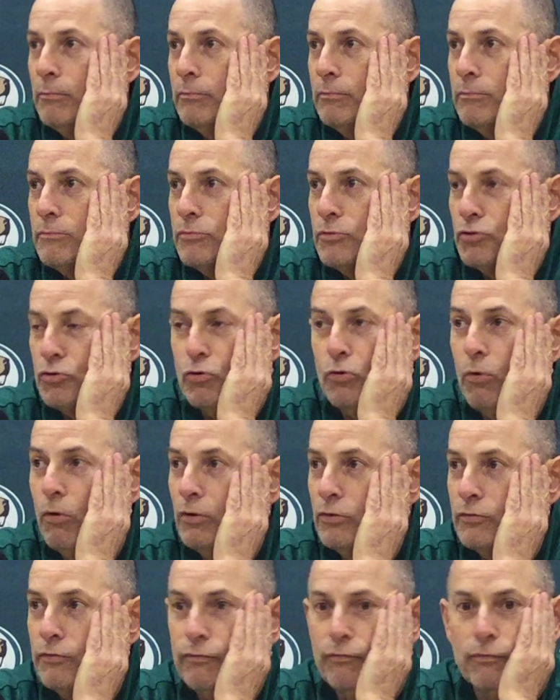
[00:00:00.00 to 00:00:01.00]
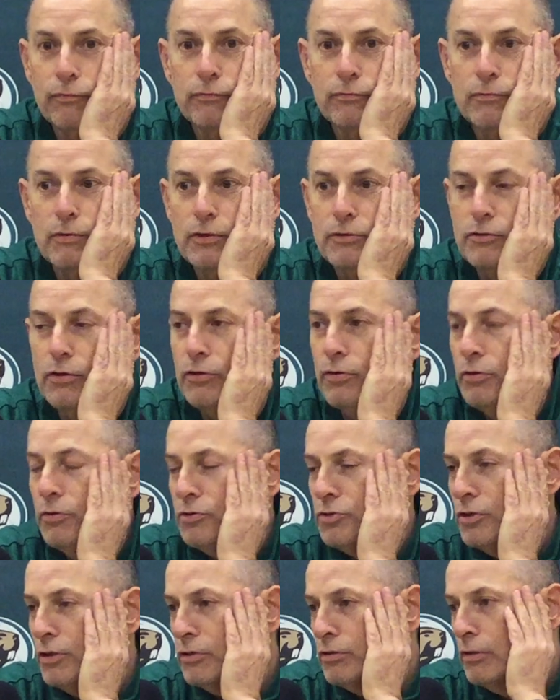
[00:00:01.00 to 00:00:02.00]
schools,
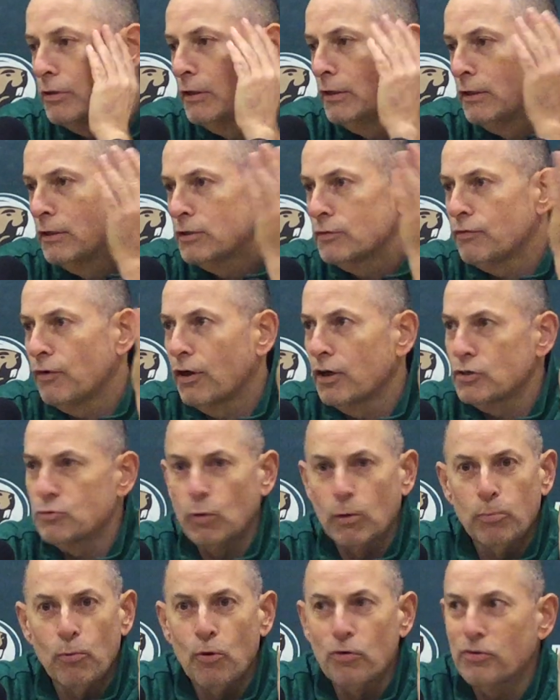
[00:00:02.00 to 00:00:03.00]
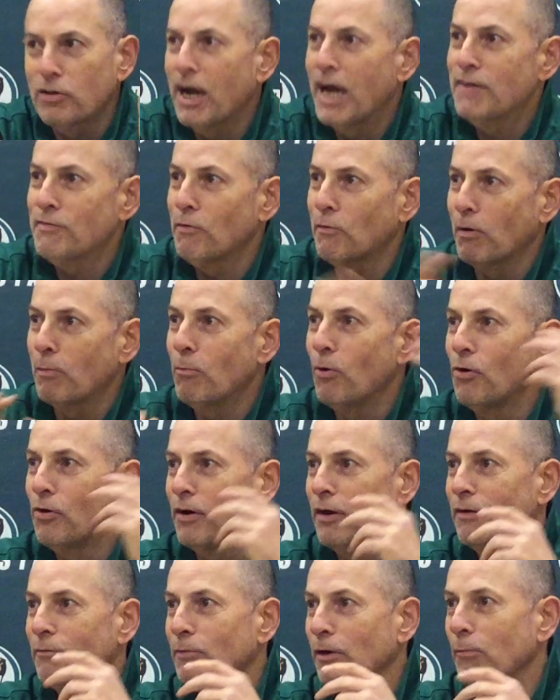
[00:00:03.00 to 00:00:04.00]
institutions, as far as we're both kind of in
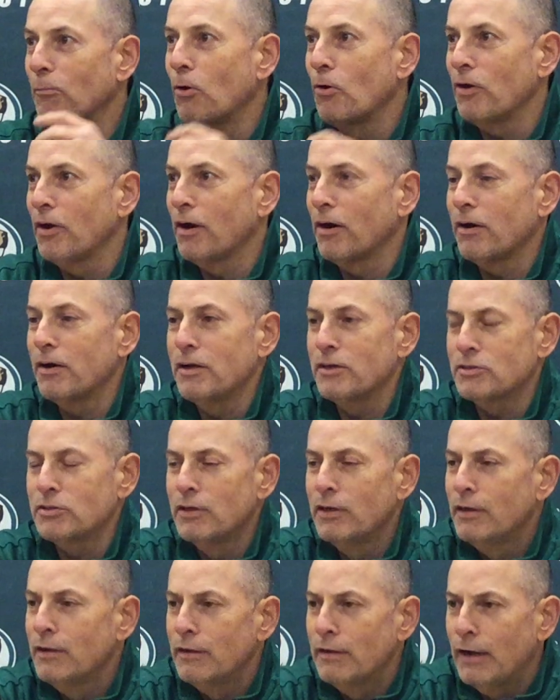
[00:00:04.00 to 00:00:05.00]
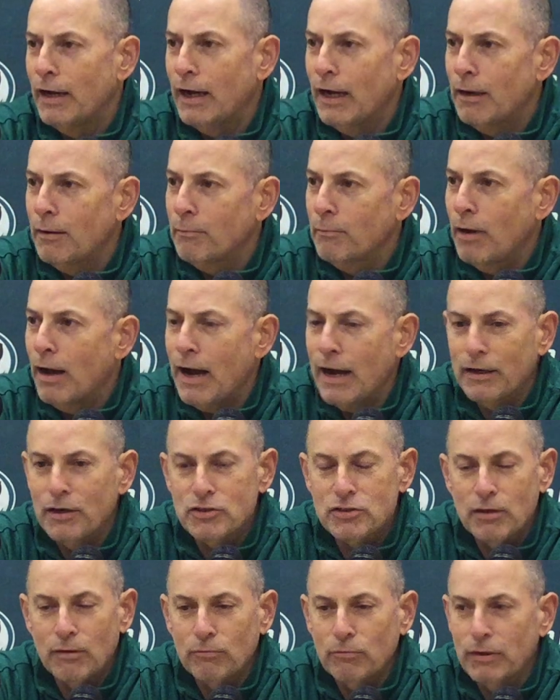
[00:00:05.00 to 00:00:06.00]
remote areas. Hockey's
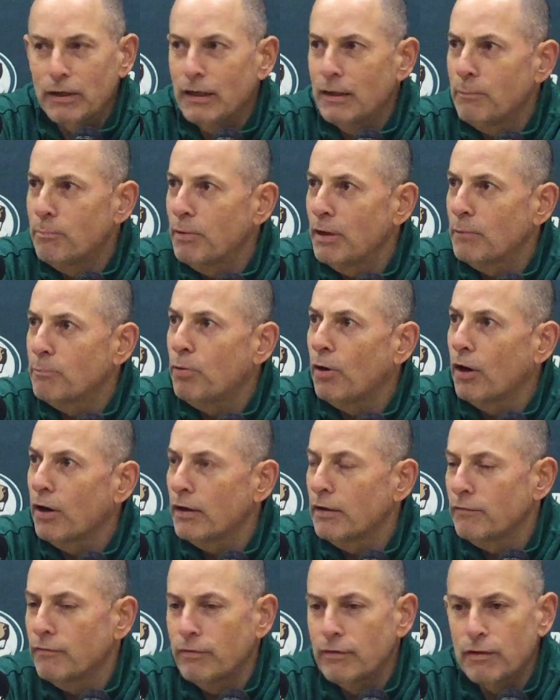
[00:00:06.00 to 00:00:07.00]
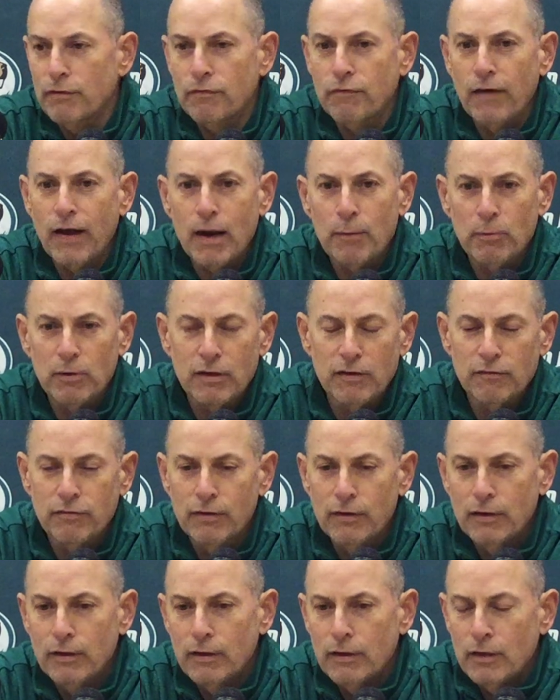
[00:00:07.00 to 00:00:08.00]
a really big part of the fabric of,
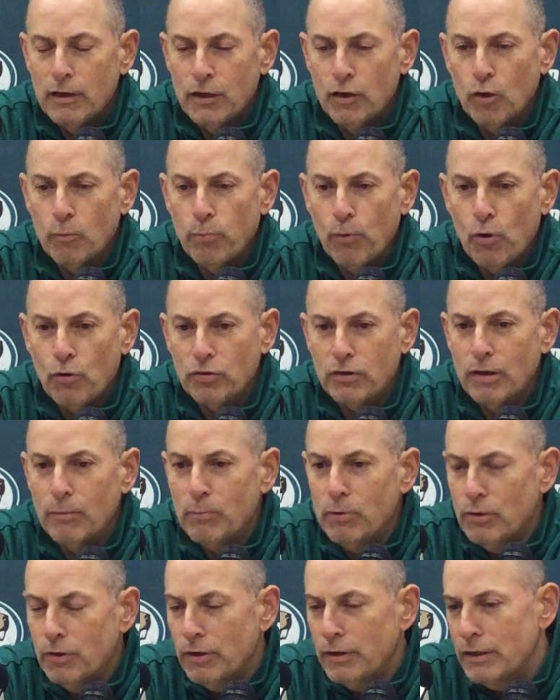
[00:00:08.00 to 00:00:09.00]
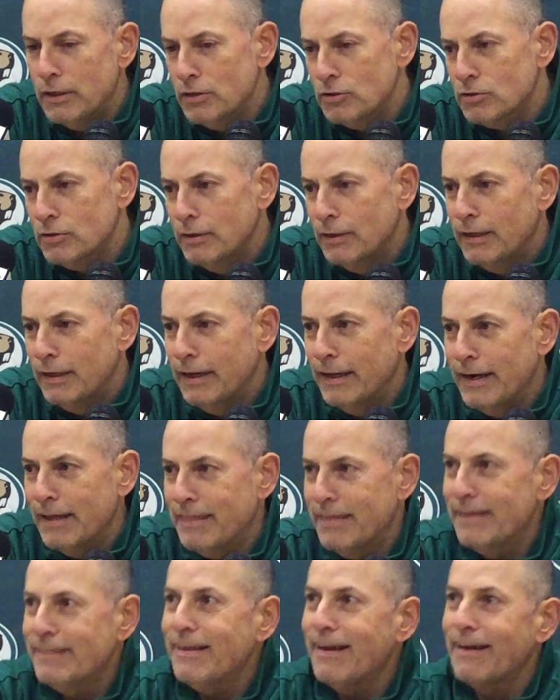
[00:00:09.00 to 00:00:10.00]
you know, both communities. And I
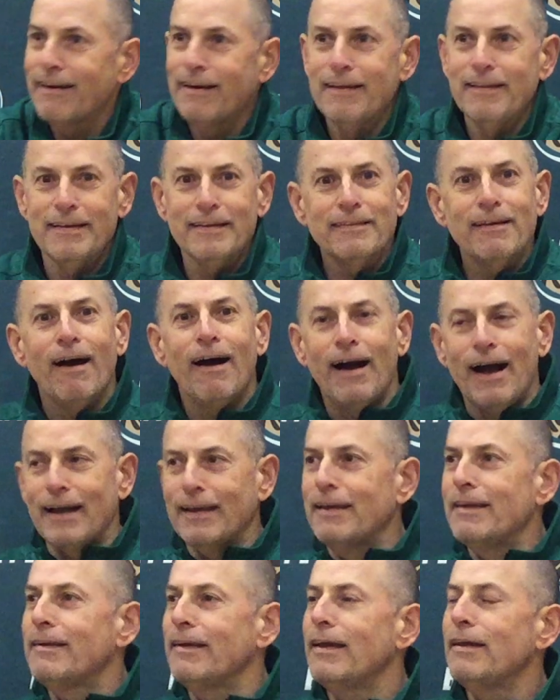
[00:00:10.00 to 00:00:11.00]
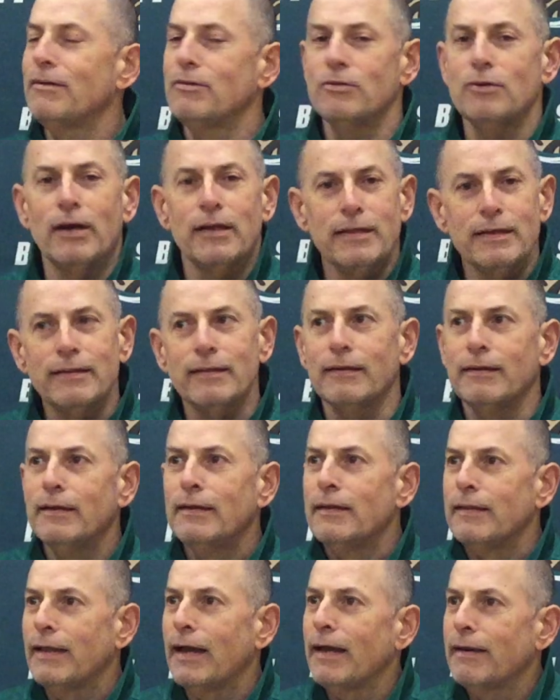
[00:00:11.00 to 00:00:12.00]
think the hockey day too, I think
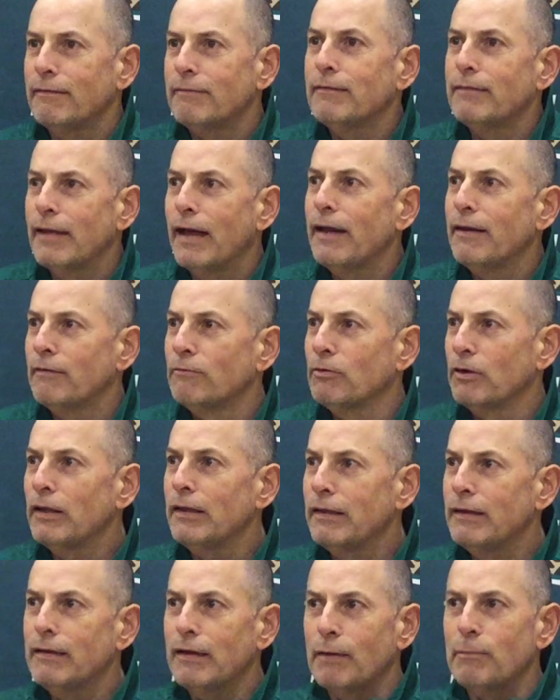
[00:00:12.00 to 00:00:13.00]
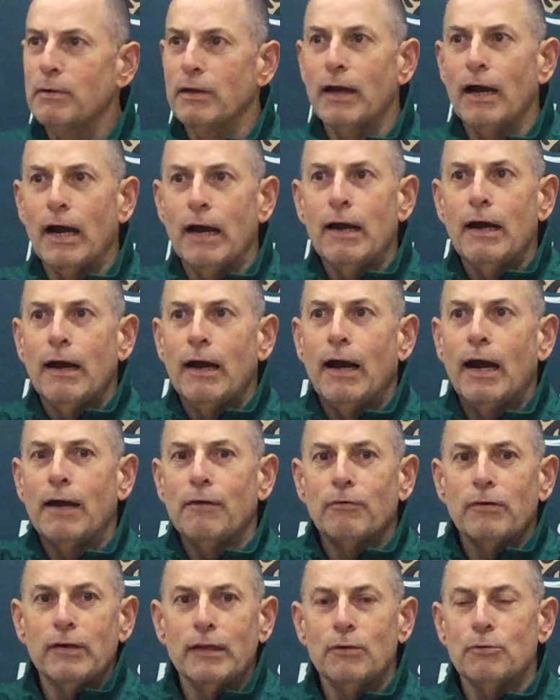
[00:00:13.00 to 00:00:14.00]
that really, I mean, I
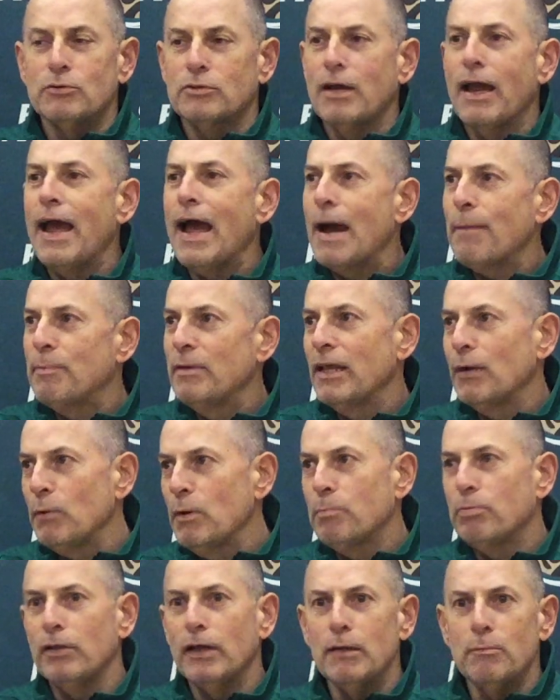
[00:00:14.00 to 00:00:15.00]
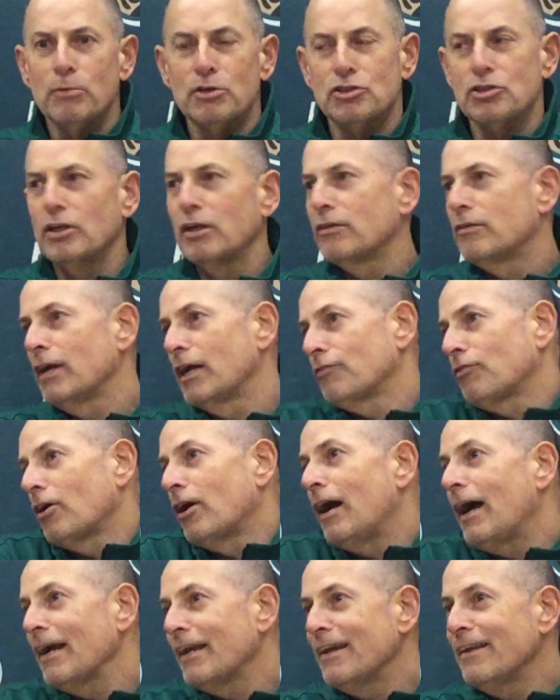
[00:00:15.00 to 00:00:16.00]
really was happy that we played Michigan Tech for
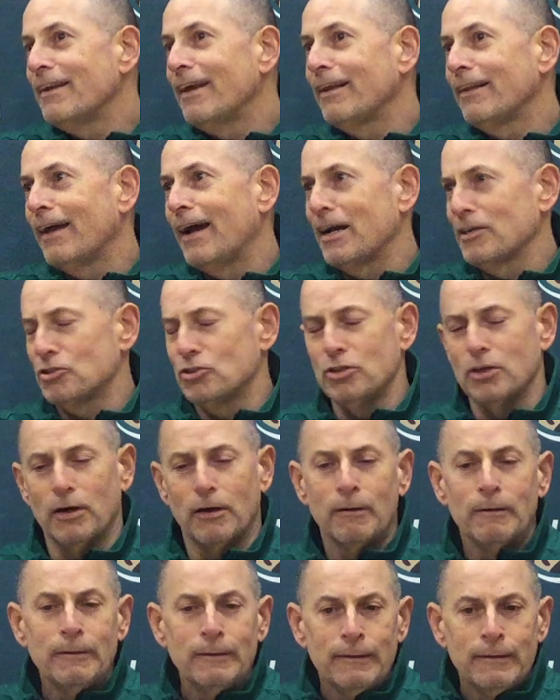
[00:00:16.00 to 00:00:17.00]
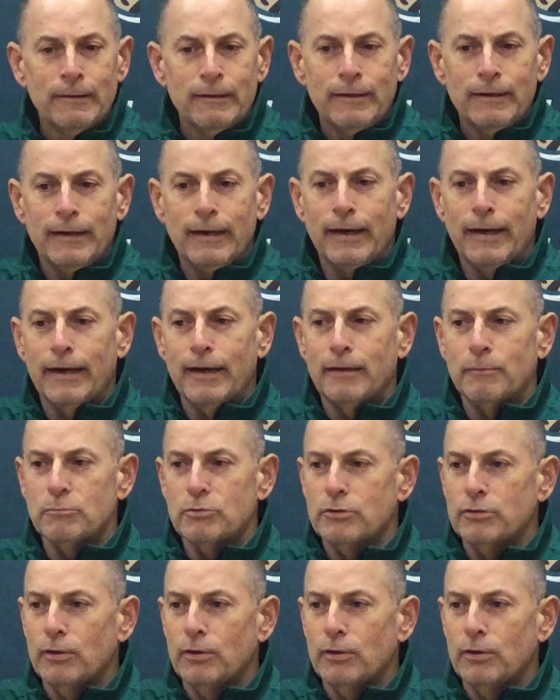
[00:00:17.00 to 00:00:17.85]
hockey day last year. It's